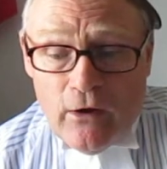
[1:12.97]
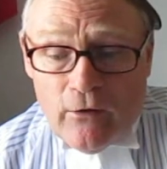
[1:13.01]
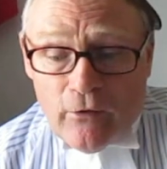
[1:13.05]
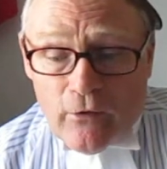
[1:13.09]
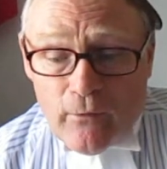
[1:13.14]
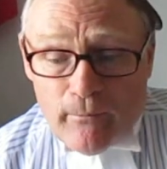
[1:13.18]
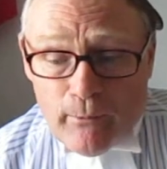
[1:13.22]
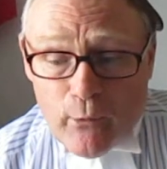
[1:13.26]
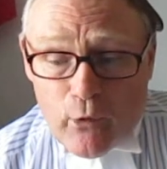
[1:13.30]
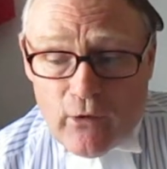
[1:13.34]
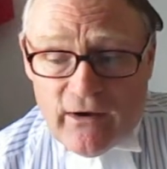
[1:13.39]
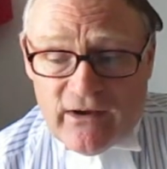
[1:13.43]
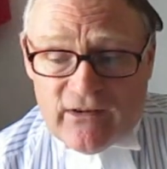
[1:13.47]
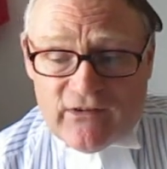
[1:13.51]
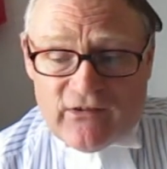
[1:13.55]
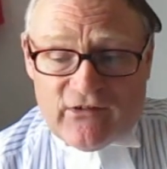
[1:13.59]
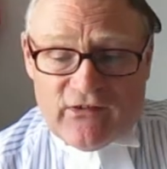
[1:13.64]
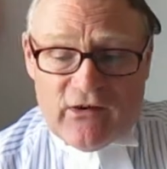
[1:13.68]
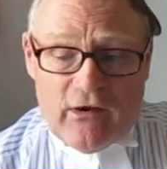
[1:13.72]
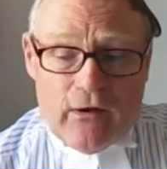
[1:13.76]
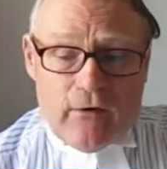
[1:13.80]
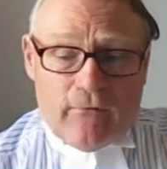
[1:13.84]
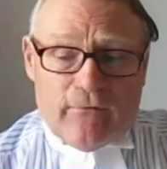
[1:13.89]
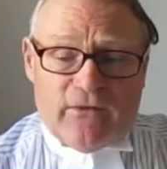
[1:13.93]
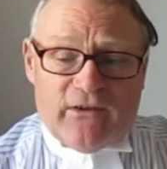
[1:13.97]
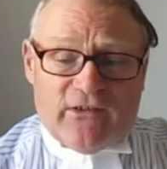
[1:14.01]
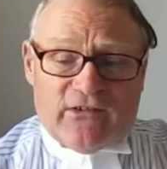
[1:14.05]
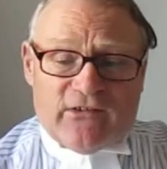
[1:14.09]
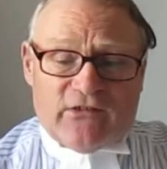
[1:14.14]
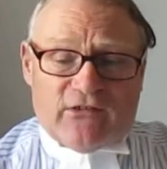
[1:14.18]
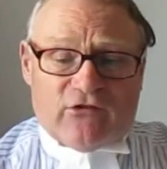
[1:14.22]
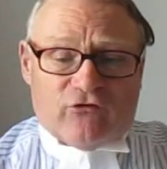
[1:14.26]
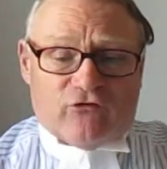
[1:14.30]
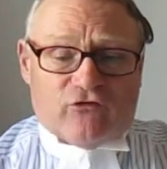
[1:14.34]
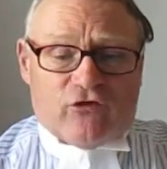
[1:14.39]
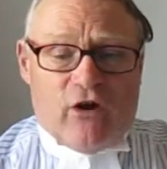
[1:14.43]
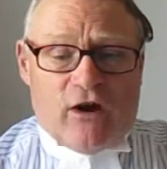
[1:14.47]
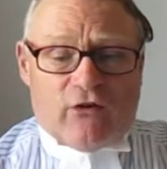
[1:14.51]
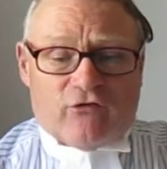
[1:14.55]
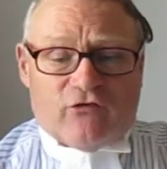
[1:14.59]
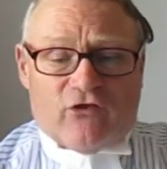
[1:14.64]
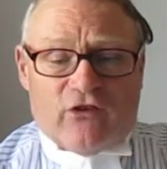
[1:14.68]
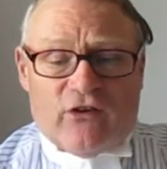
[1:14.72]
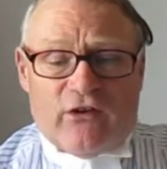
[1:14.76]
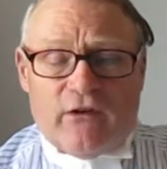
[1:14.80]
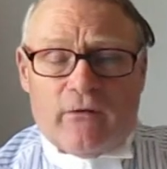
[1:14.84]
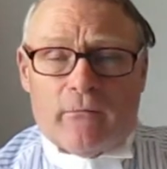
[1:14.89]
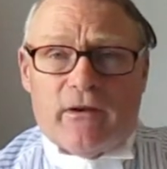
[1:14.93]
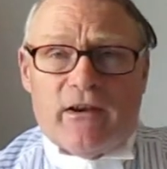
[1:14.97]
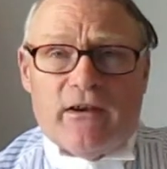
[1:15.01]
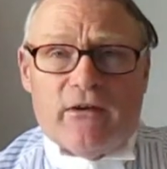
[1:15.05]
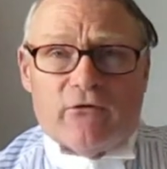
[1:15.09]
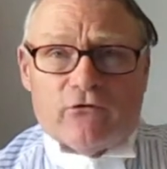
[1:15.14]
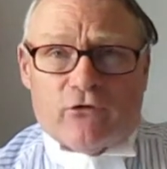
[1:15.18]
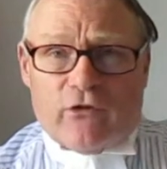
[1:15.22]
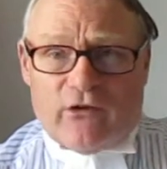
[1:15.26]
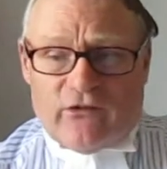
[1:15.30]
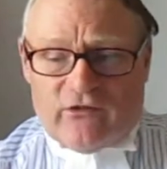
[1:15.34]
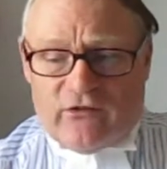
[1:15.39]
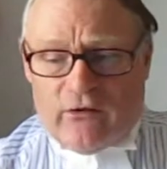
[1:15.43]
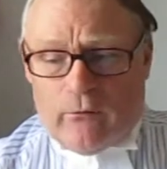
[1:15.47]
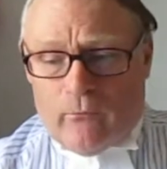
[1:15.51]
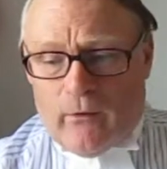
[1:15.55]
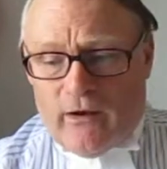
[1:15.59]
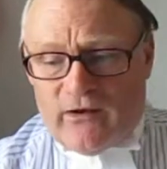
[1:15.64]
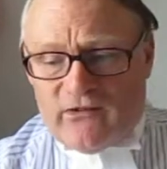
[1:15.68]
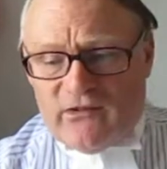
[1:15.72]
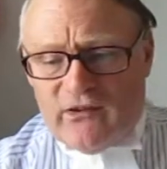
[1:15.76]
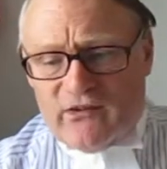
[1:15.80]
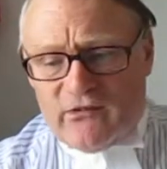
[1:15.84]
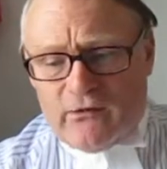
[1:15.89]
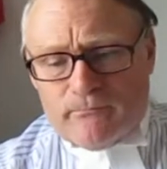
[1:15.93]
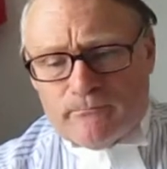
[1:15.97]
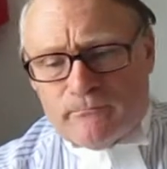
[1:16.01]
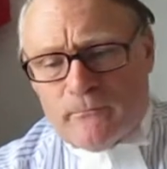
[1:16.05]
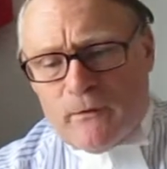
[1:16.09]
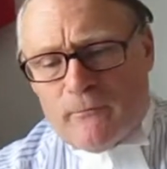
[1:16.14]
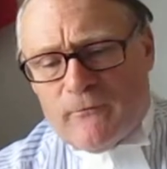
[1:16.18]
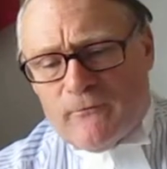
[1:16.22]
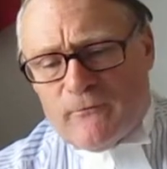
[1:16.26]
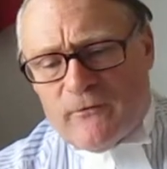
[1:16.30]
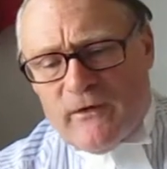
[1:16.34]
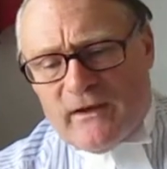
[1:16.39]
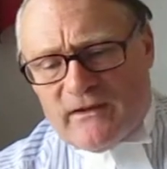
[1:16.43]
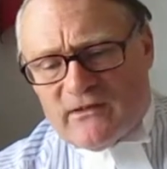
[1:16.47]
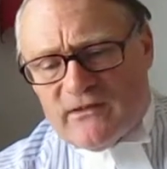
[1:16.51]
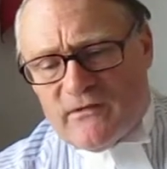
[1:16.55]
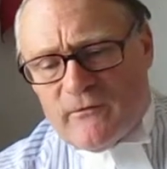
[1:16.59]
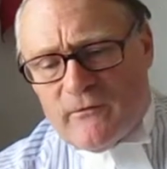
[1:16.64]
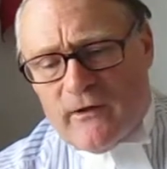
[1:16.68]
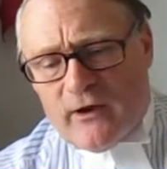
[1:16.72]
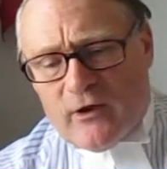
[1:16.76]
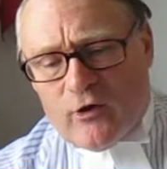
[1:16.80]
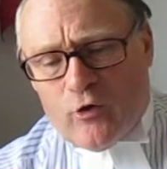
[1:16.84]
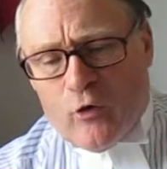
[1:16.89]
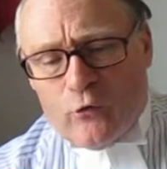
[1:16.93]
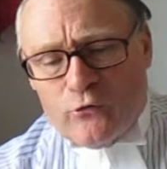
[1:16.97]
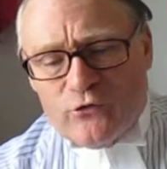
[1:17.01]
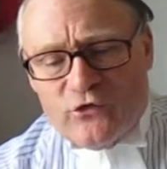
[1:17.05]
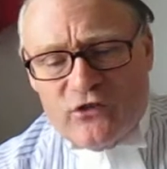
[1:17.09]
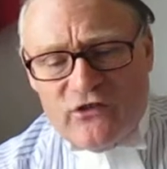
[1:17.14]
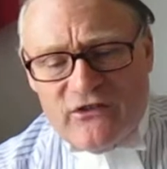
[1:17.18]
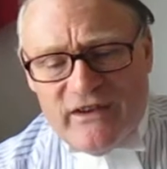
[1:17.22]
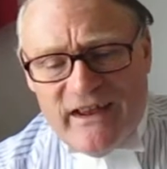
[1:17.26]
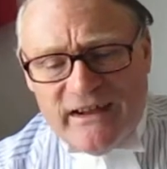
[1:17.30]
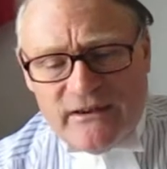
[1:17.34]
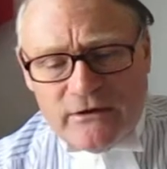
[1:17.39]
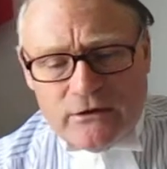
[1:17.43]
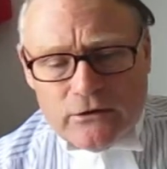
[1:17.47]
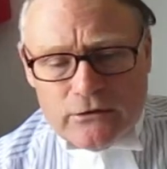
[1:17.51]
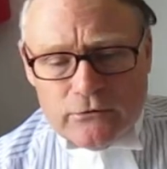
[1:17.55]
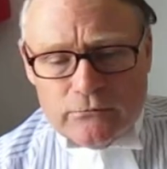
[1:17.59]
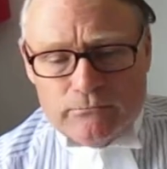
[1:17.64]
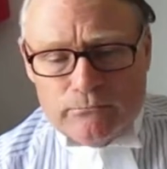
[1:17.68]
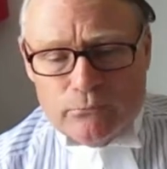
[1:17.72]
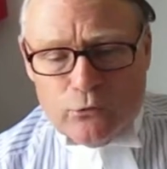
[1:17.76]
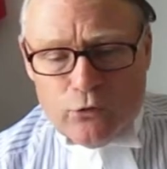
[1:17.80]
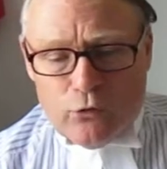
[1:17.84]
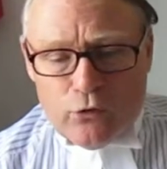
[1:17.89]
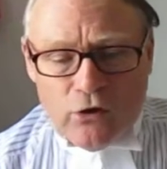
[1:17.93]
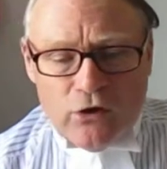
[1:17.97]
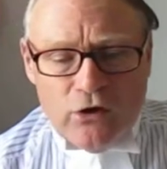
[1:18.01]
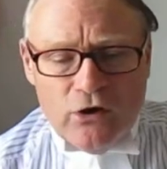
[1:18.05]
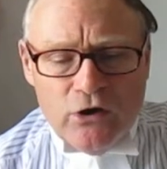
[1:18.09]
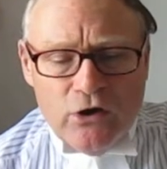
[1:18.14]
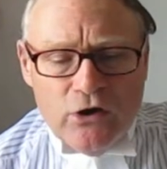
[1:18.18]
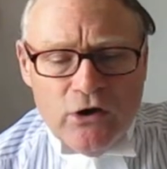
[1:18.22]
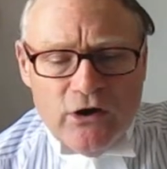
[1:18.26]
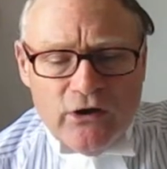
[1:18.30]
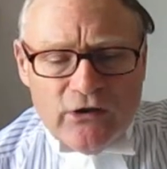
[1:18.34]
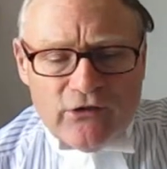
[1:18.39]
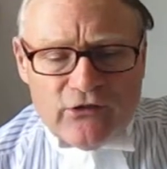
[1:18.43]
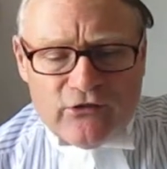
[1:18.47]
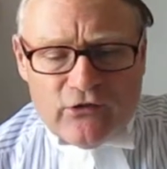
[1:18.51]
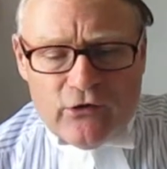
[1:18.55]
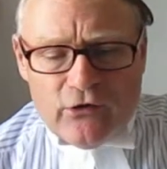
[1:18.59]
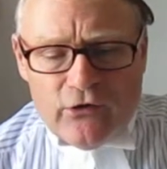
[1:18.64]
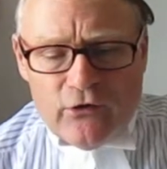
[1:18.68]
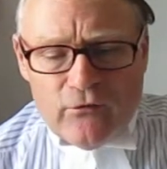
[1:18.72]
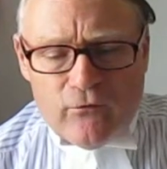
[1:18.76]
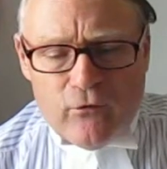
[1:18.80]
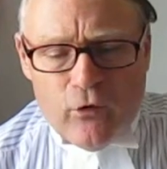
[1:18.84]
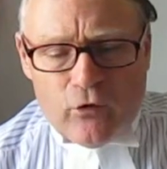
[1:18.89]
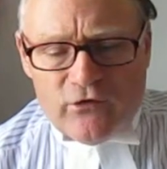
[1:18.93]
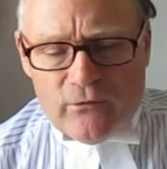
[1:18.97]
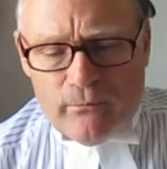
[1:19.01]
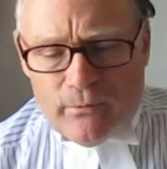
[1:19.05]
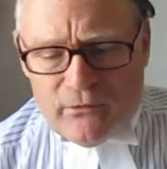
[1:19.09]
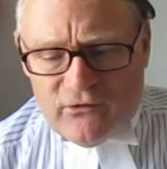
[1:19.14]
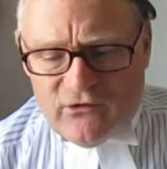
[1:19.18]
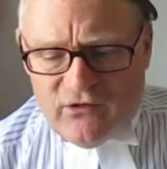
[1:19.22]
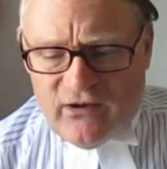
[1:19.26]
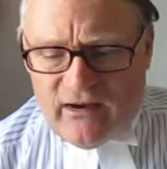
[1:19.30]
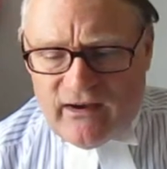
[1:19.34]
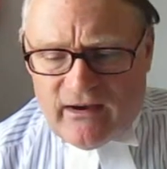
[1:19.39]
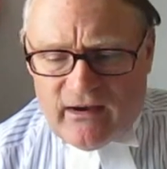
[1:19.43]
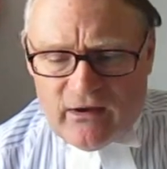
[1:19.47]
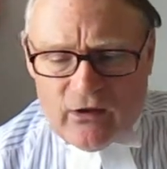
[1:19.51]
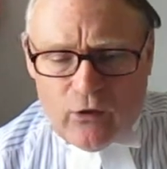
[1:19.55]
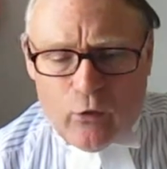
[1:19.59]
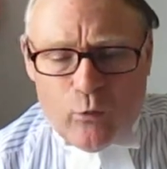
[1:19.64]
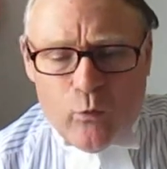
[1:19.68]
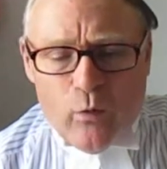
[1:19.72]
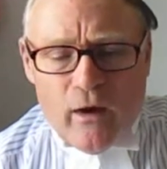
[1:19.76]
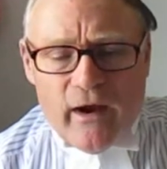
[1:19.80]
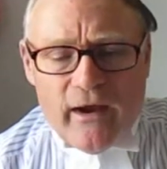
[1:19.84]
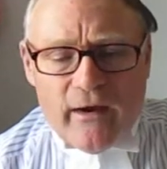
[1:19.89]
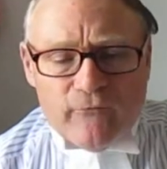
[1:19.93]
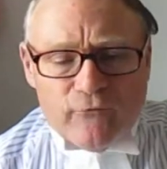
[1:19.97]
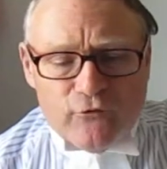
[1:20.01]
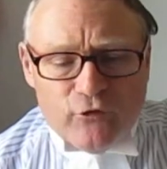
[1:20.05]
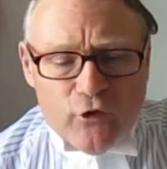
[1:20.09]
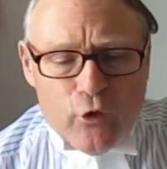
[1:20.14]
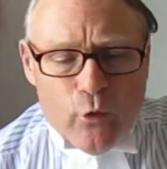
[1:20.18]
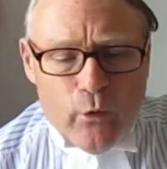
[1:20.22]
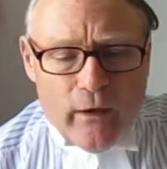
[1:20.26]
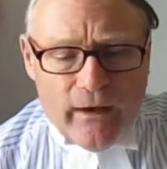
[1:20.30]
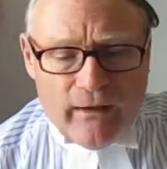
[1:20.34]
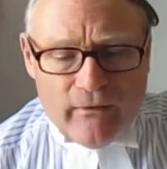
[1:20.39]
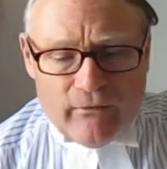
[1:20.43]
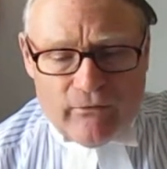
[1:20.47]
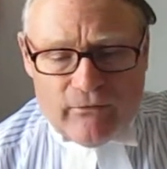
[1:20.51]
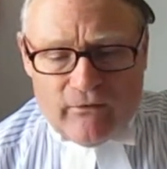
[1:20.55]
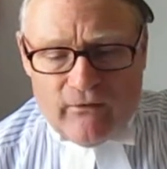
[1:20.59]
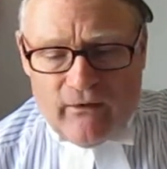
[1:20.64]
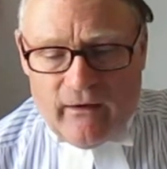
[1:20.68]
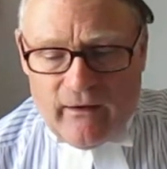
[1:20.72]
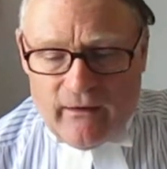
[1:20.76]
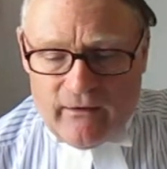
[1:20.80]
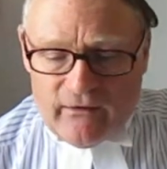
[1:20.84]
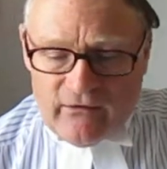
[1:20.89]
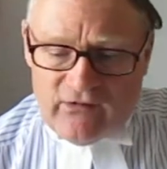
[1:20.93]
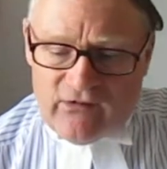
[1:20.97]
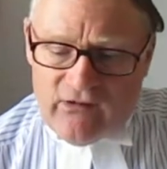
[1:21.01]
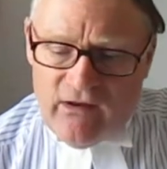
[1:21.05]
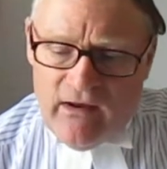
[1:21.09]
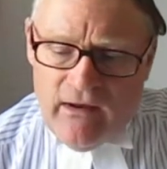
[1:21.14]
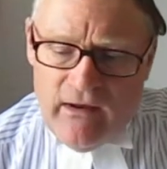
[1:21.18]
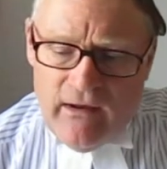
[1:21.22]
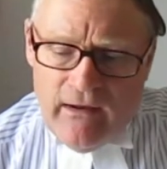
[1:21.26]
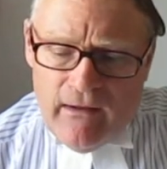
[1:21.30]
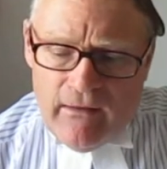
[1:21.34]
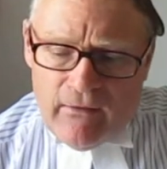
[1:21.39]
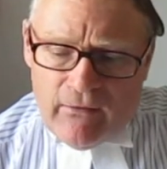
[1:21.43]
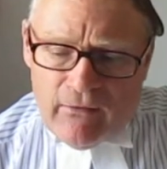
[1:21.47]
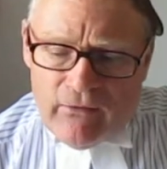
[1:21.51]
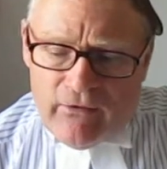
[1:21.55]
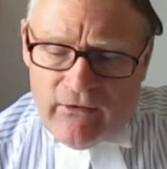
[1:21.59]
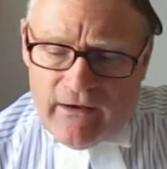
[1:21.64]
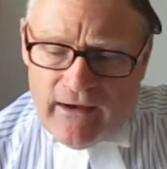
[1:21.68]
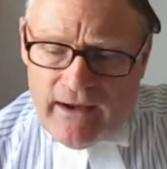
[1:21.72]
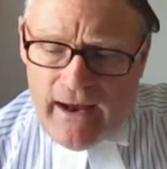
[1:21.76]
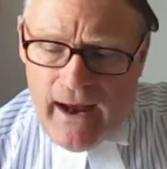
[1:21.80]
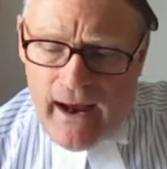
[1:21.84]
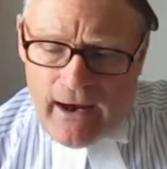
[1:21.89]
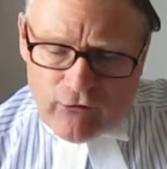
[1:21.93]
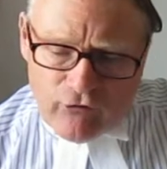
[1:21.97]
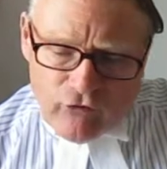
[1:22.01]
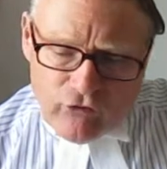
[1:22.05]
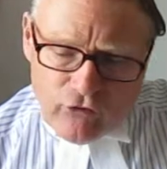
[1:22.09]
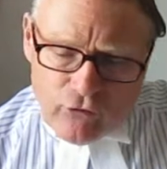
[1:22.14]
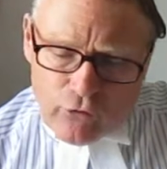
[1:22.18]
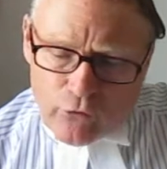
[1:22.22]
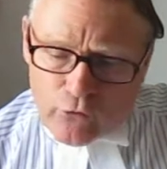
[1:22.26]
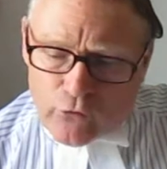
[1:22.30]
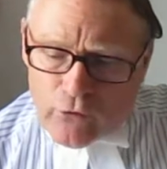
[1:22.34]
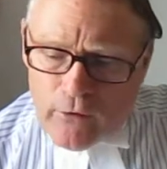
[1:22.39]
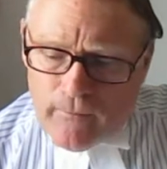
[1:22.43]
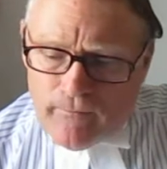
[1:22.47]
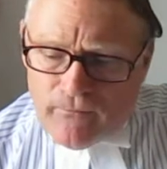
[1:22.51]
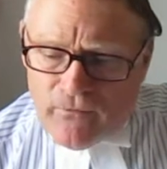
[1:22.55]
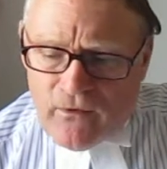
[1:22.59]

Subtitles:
The book itself is structured in an interesting way. It is effectively a continental book, so you've got a particular way of doing things. The actual